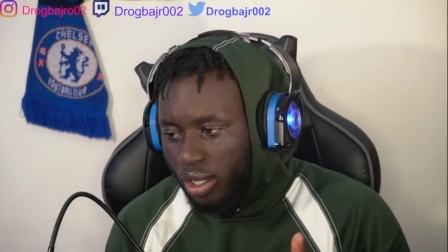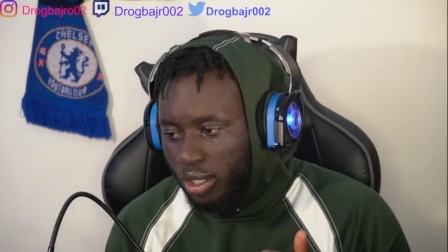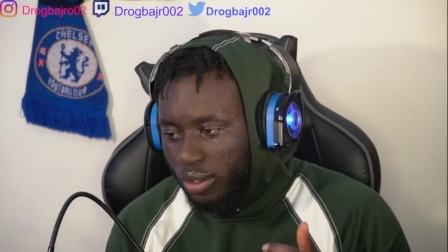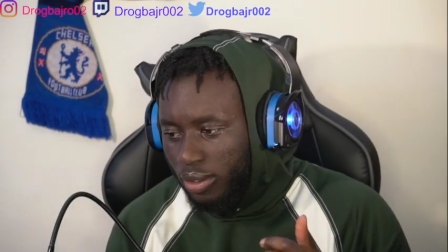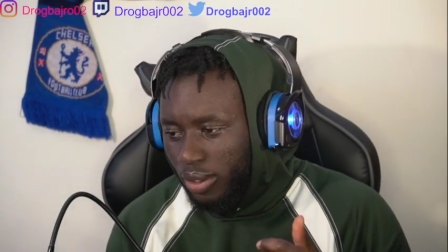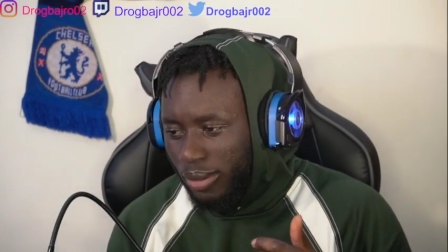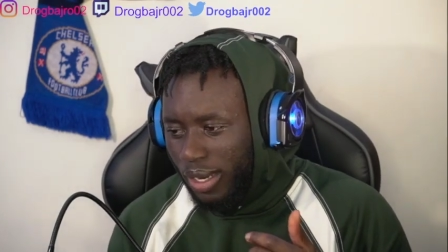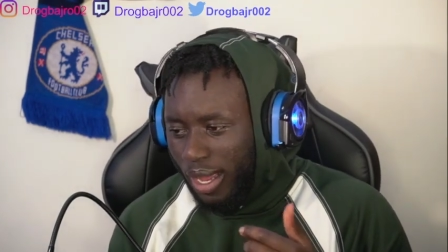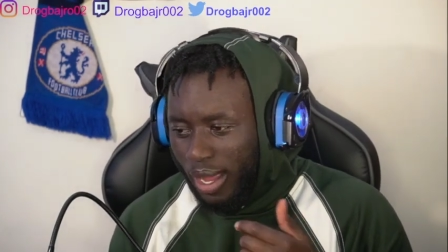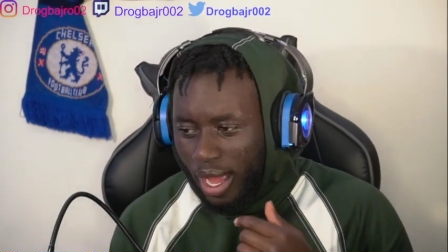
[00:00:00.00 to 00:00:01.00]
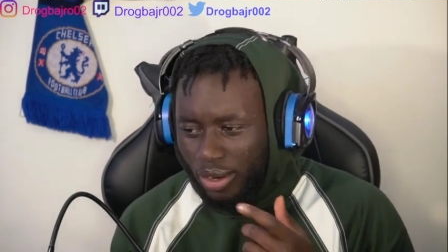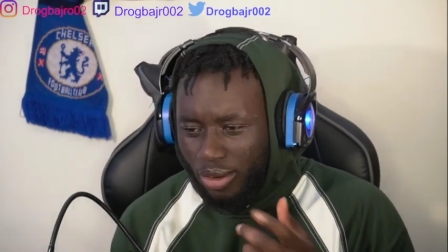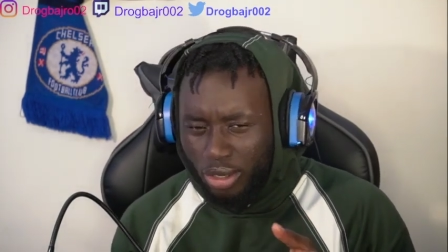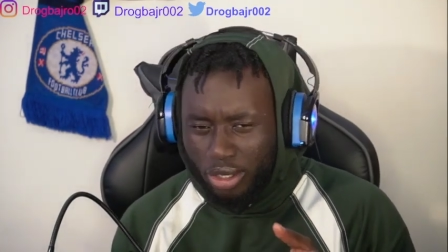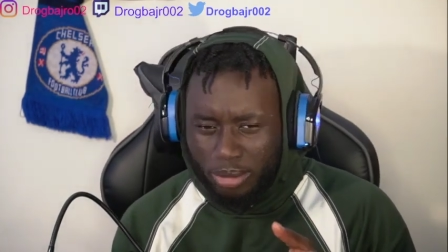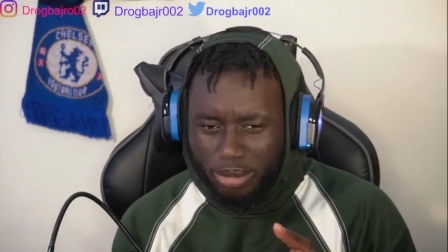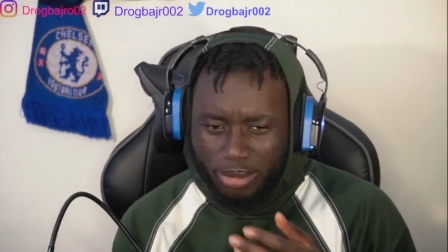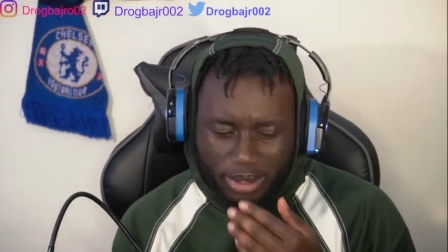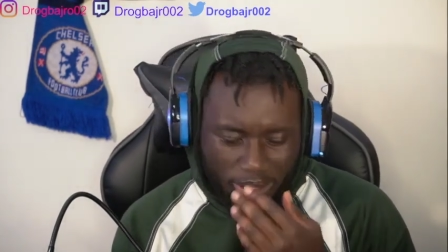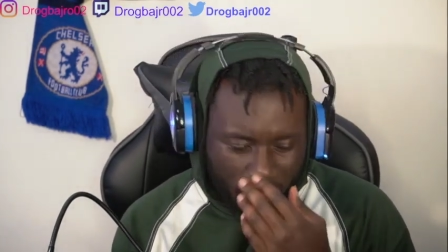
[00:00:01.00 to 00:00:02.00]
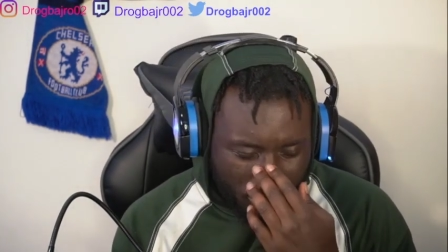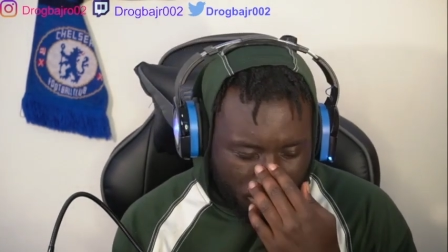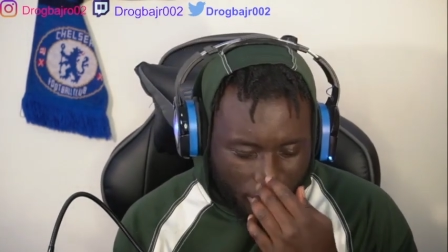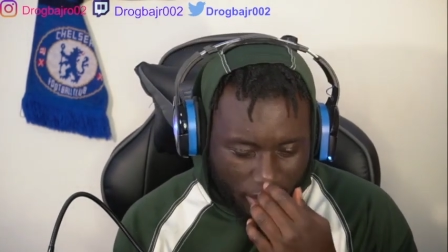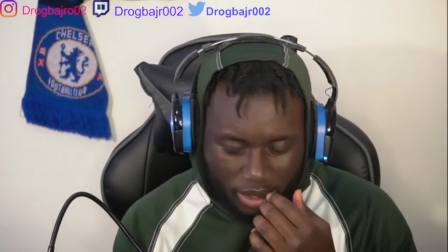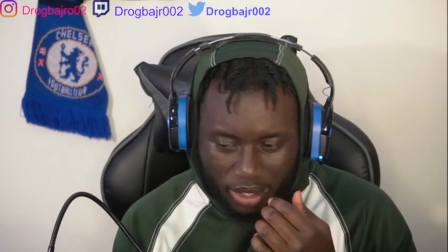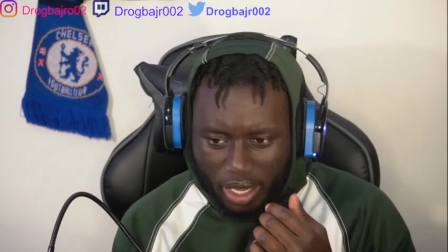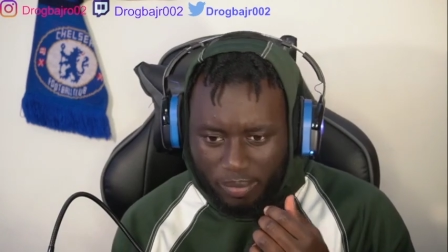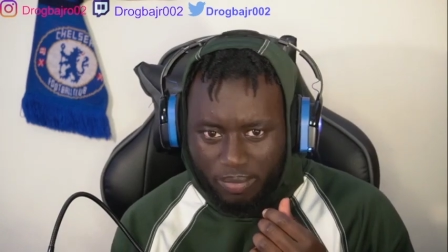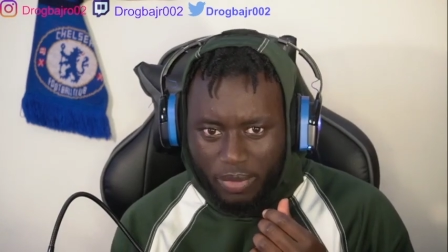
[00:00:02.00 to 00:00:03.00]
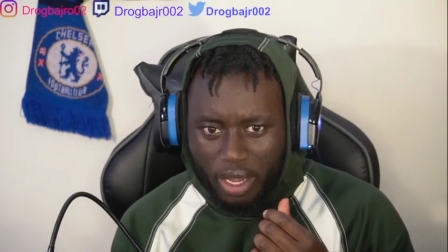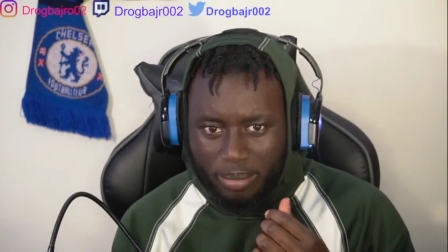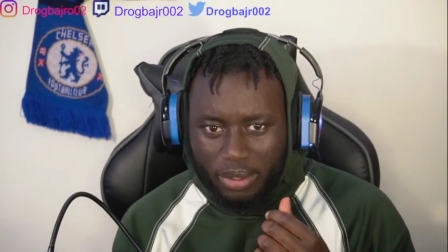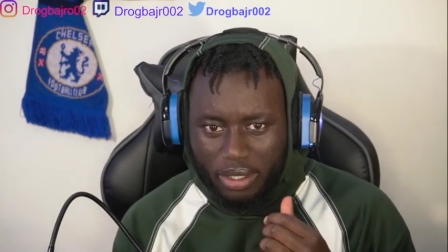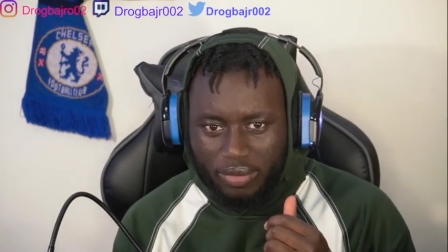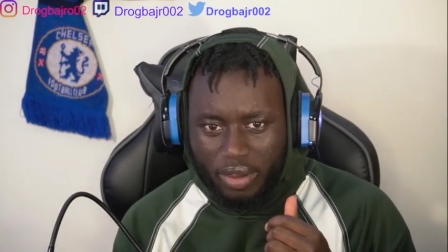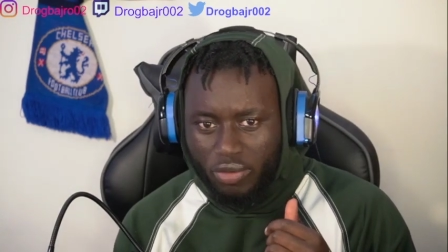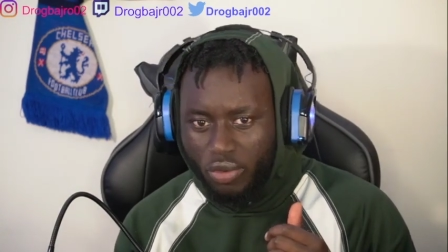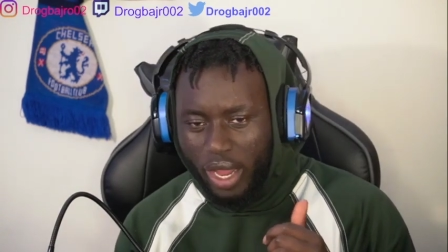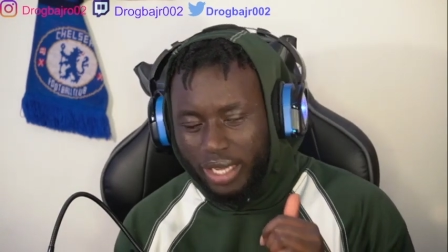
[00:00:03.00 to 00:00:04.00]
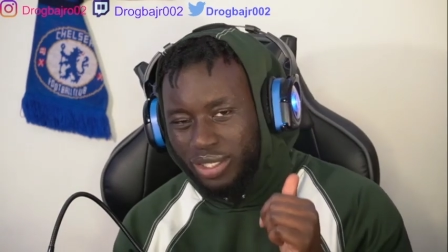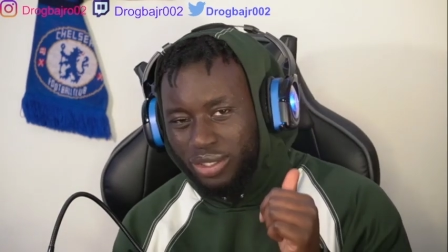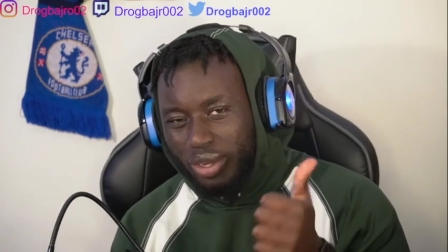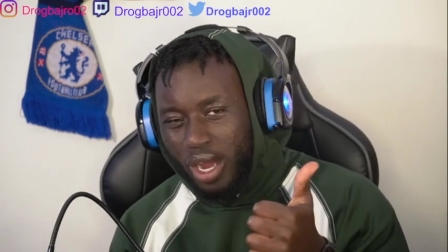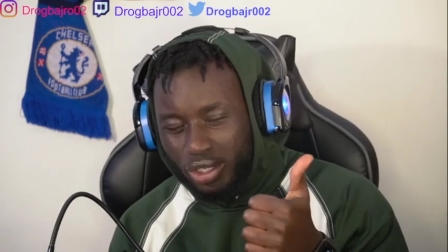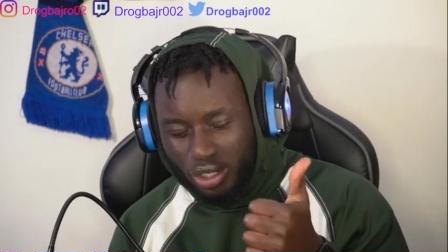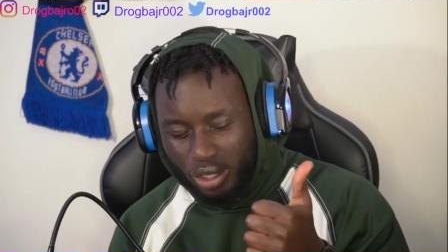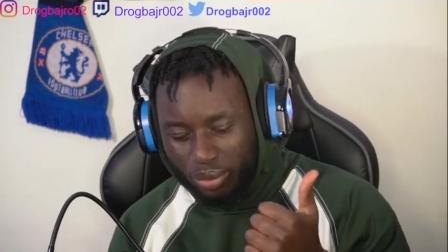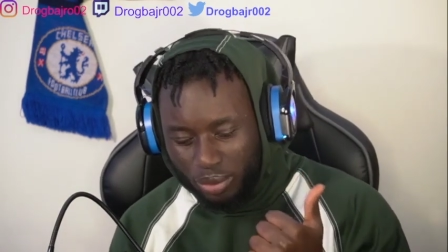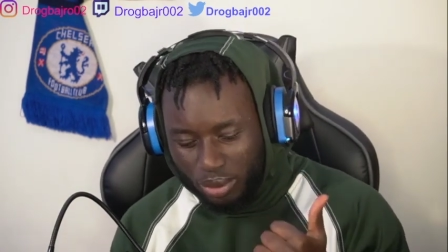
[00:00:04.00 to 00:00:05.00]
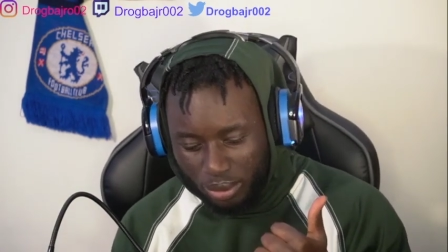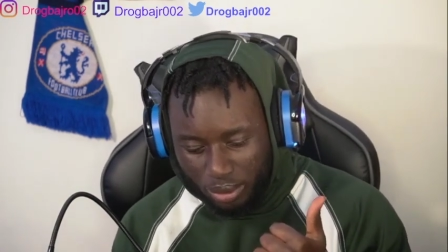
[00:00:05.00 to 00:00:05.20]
So like I know a little bit about Singer because like I believe I've reacted to Hua Chenyu,